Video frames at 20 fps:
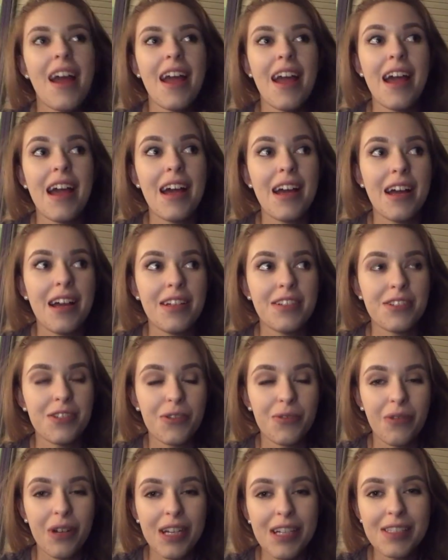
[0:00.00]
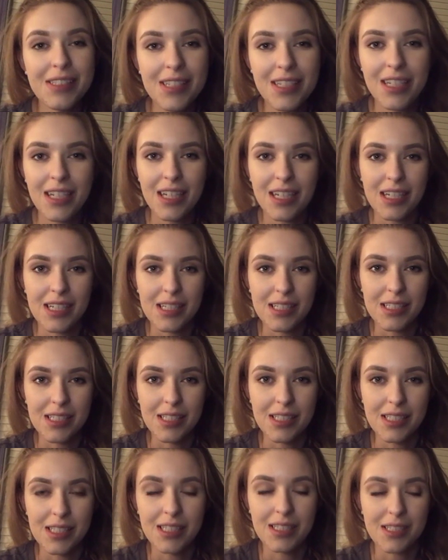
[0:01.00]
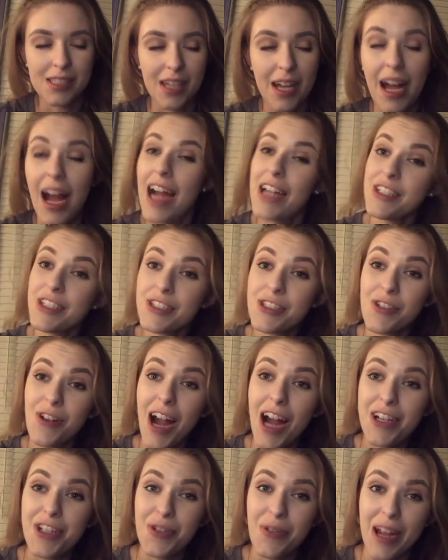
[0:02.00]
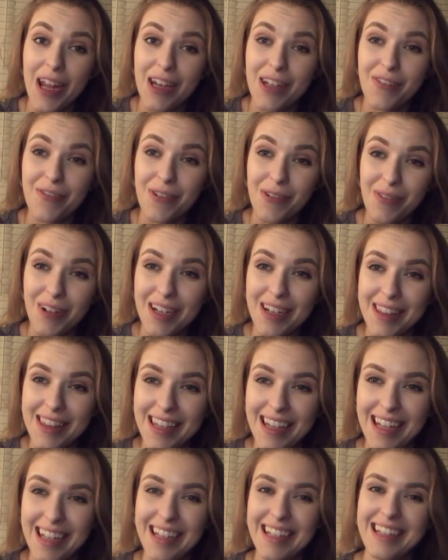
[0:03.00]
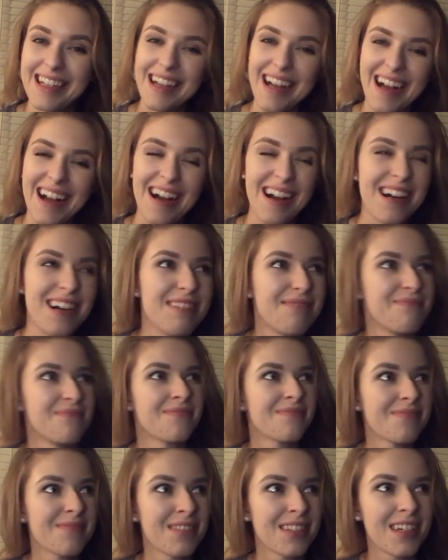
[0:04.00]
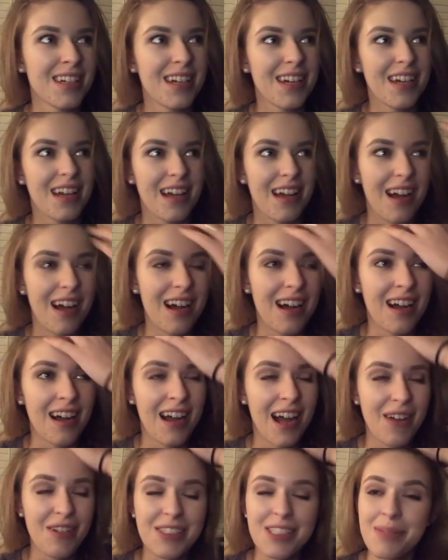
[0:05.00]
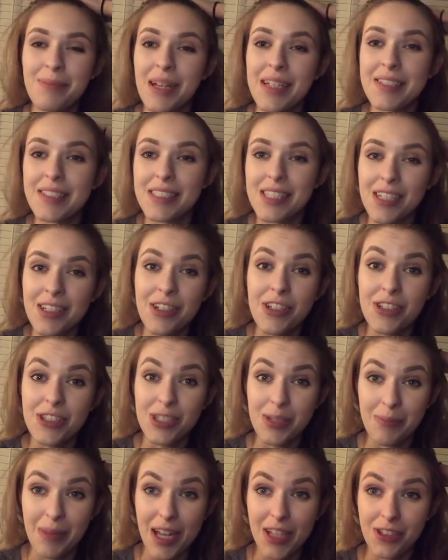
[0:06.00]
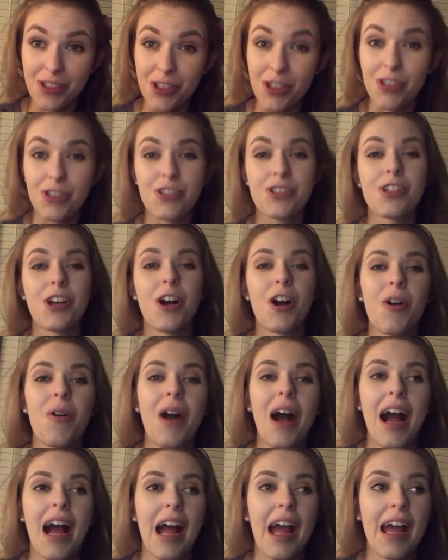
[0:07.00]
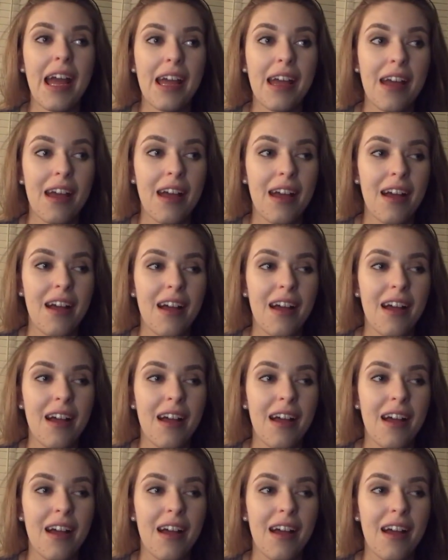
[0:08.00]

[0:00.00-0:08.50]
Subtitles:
And the reason is that I just graduated, for one thing. I was in my senior semester, so I